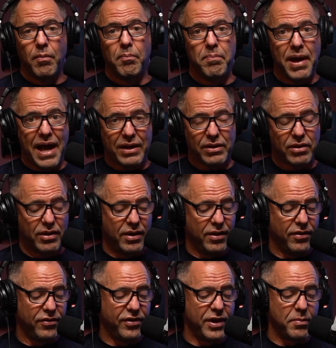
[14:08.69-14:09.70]
Back to
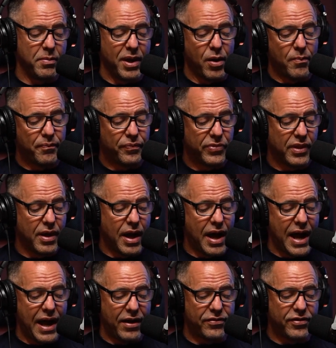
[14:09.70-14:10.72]
his email. "I
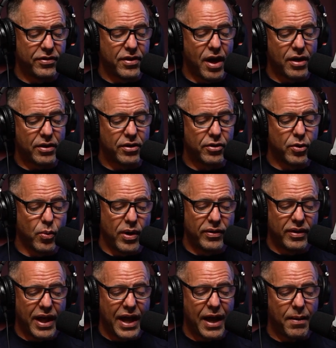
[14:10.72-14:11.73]
asked the doctor to run
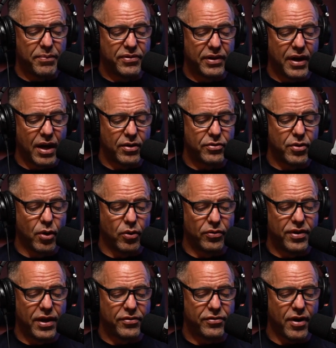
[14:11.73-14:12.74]
labs and got a total
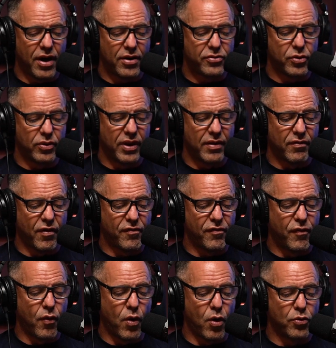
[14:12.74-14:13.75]
testosterone level of
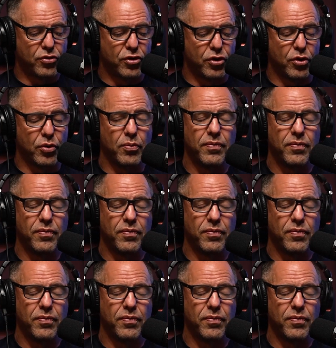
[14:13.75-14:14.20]
402.